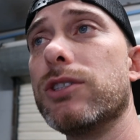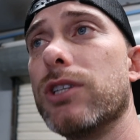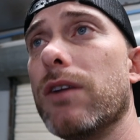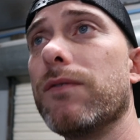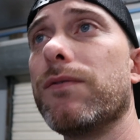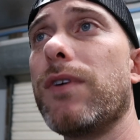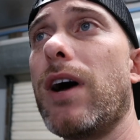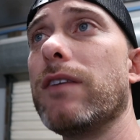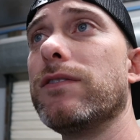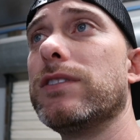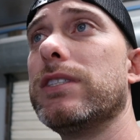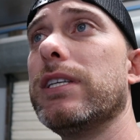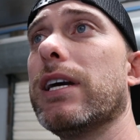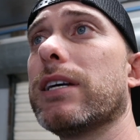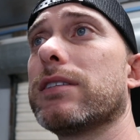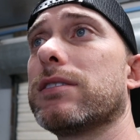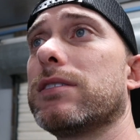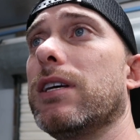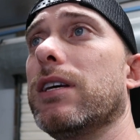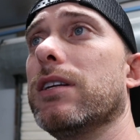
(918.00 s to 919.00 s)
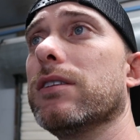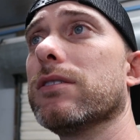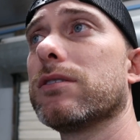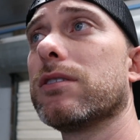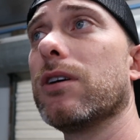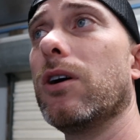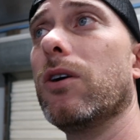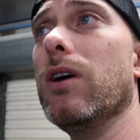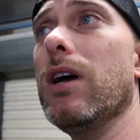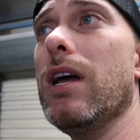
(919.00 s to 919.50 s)
Gen 5 ZX10.
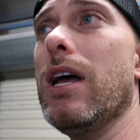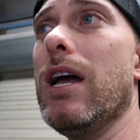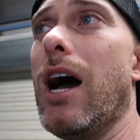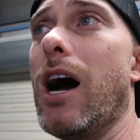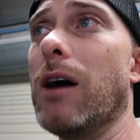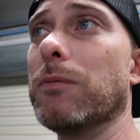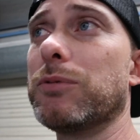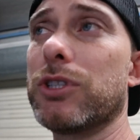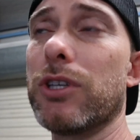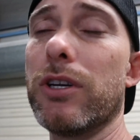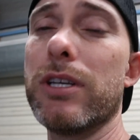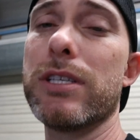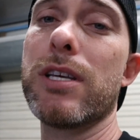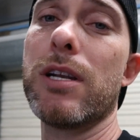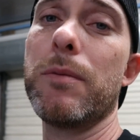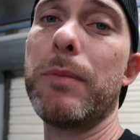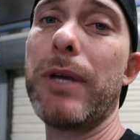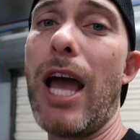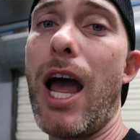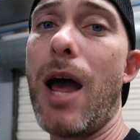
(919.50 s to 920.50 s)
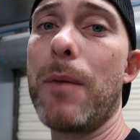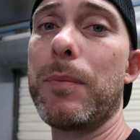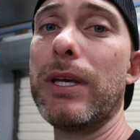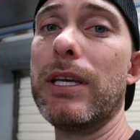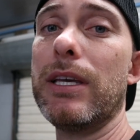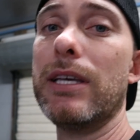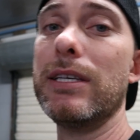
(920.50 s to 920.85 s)
So I'm sure he's gonna be happy.